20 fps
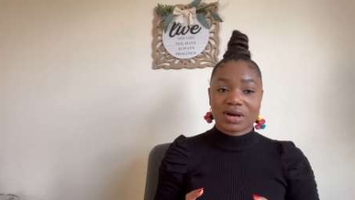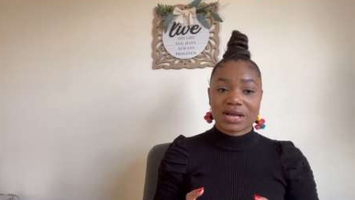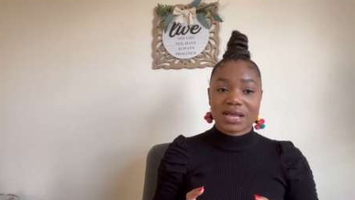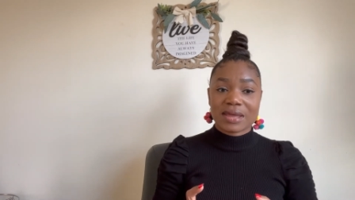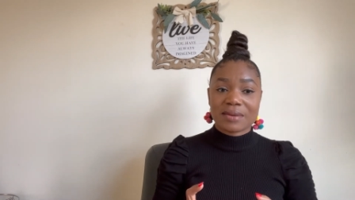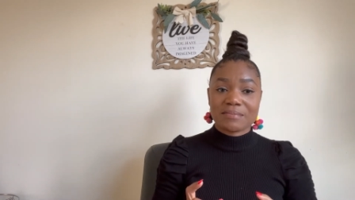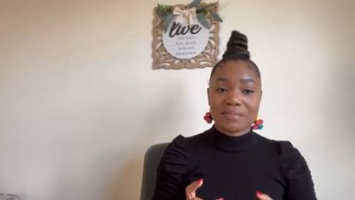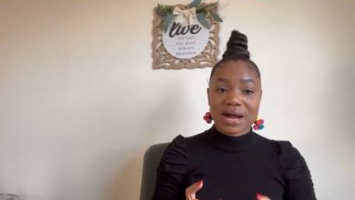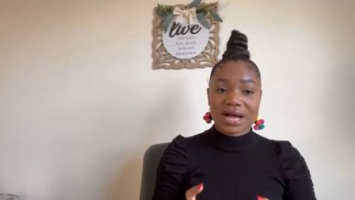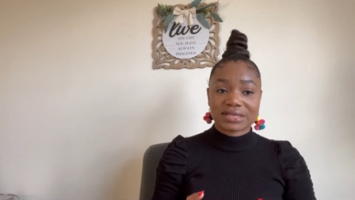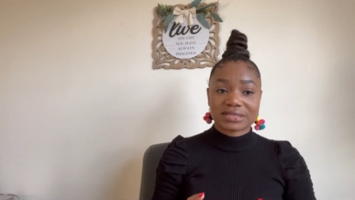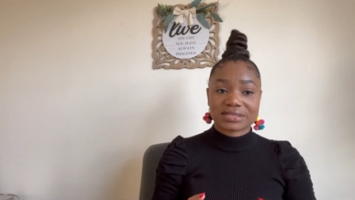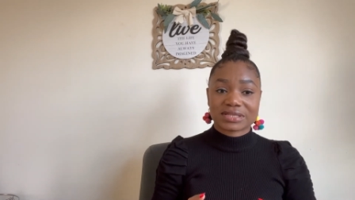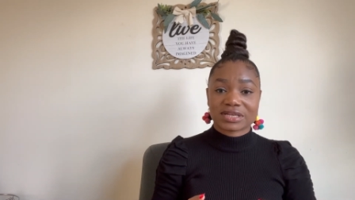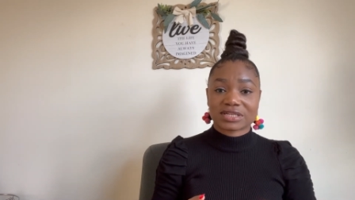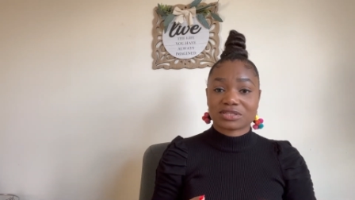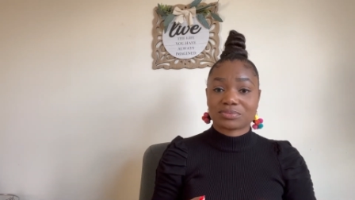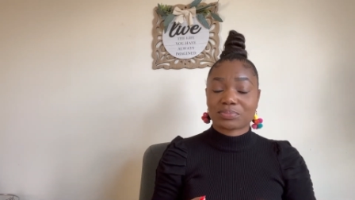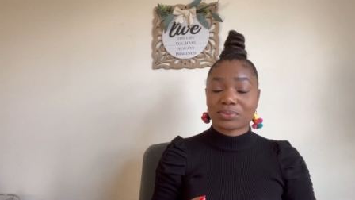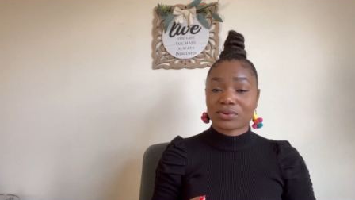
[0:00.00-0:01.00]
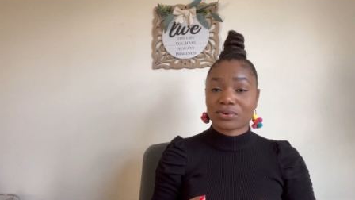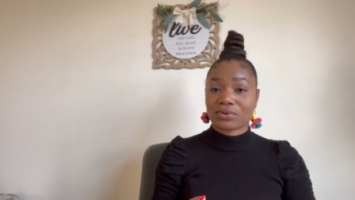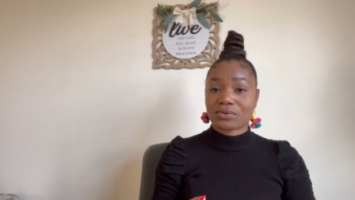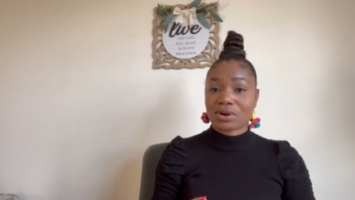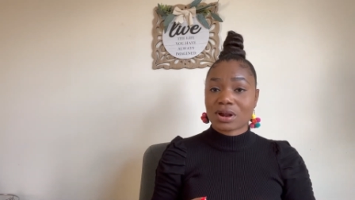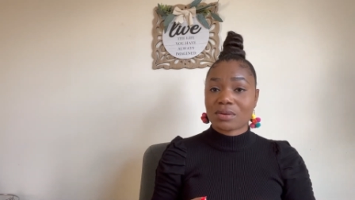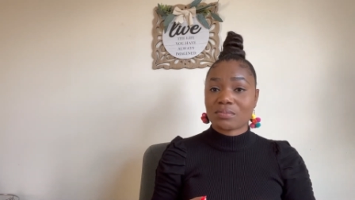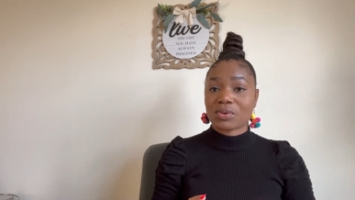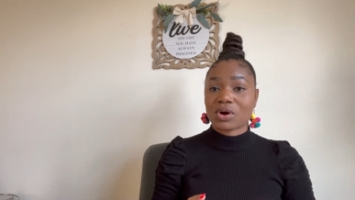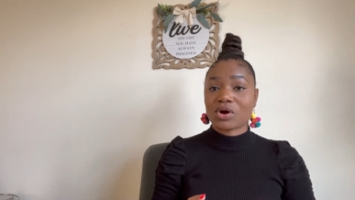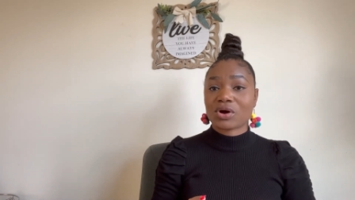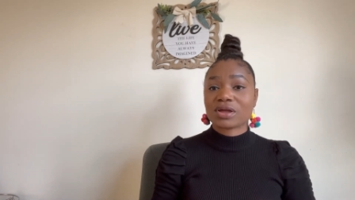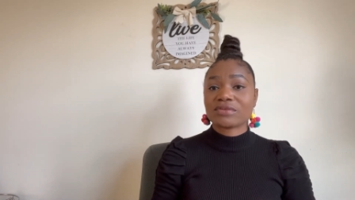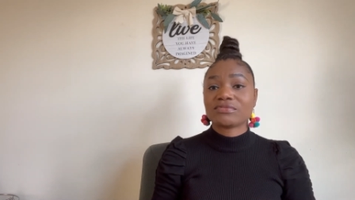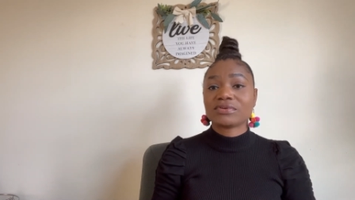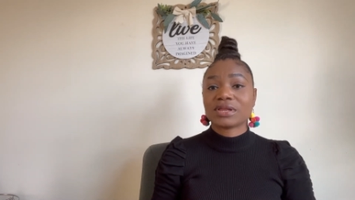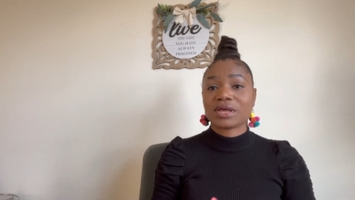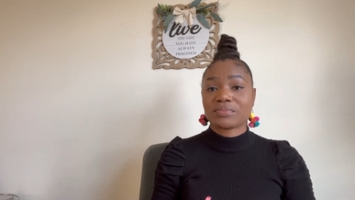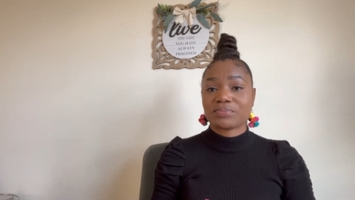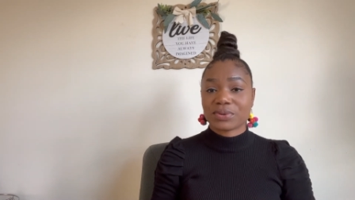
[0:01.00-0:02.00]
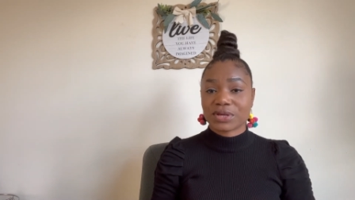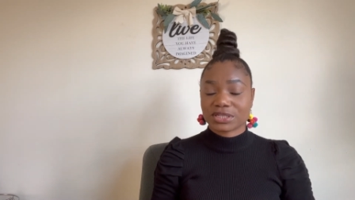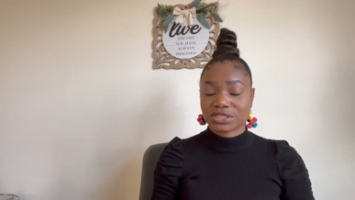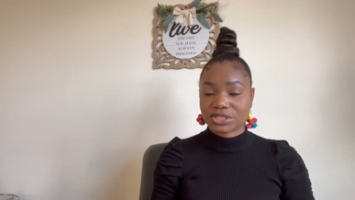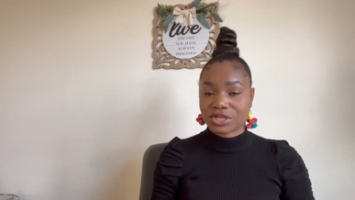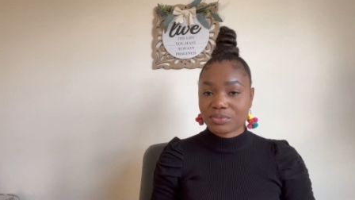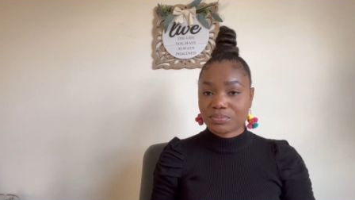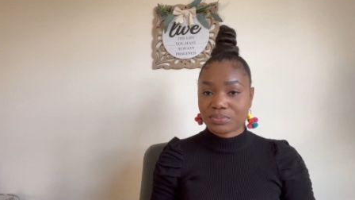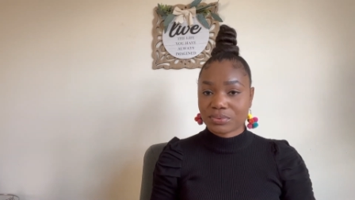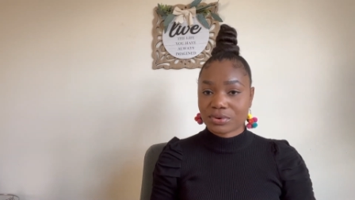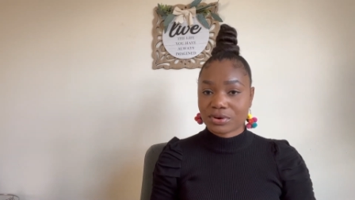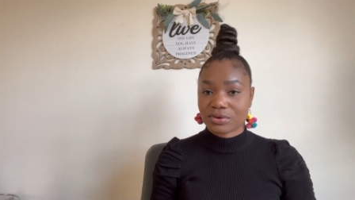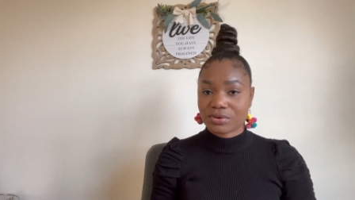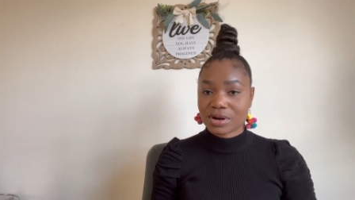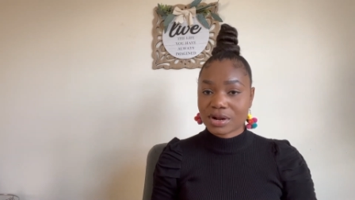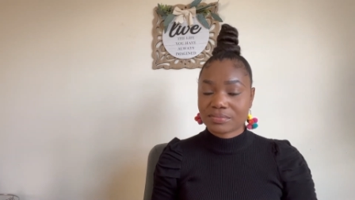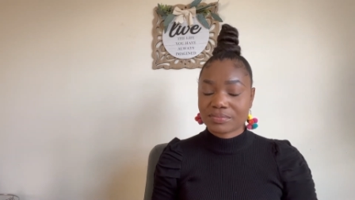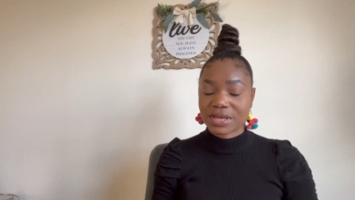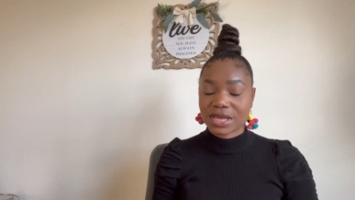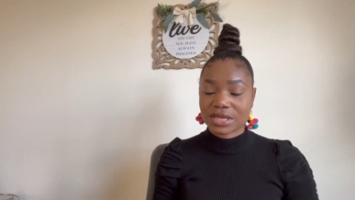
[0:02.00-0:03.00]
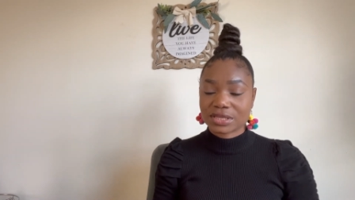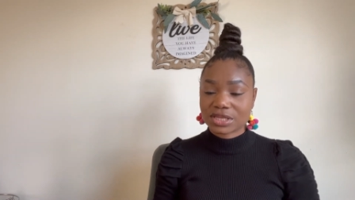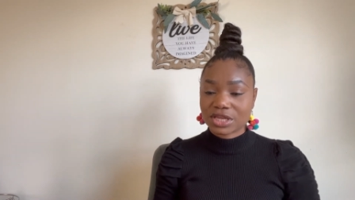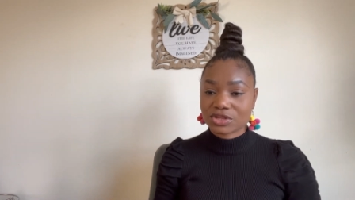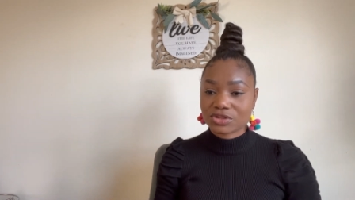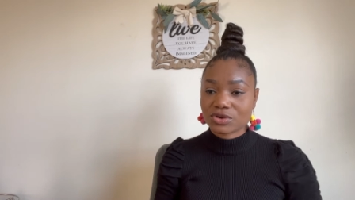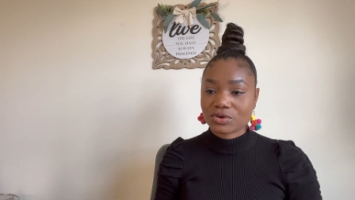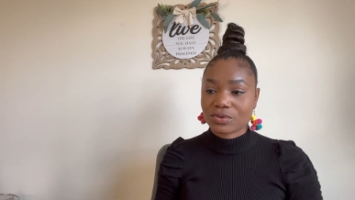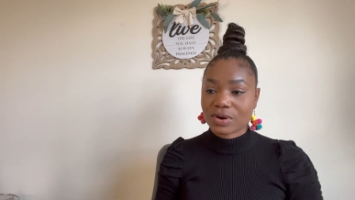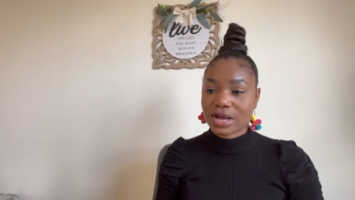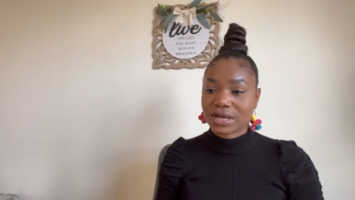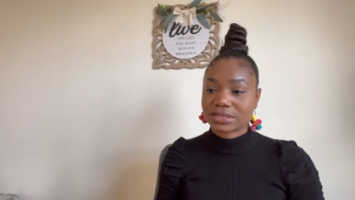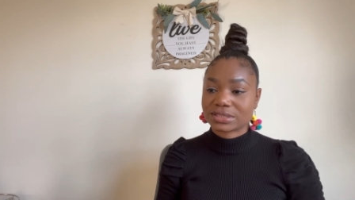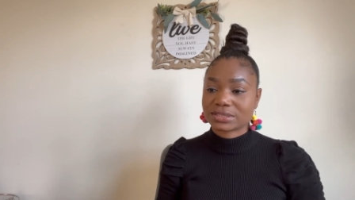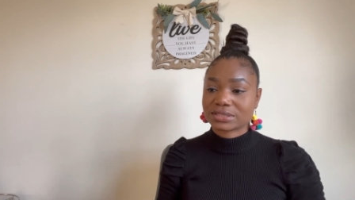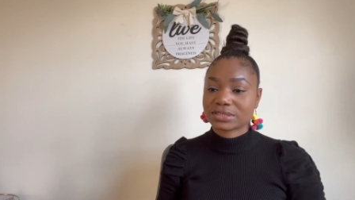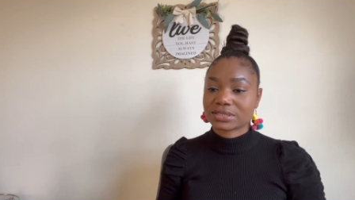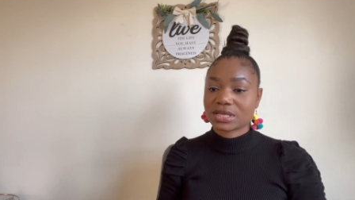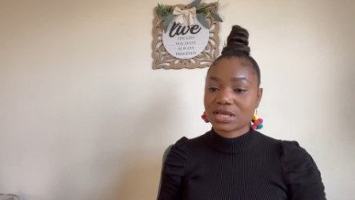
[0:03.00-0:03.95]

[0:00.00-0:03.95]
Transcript: a master's program or even a PhD program in the US,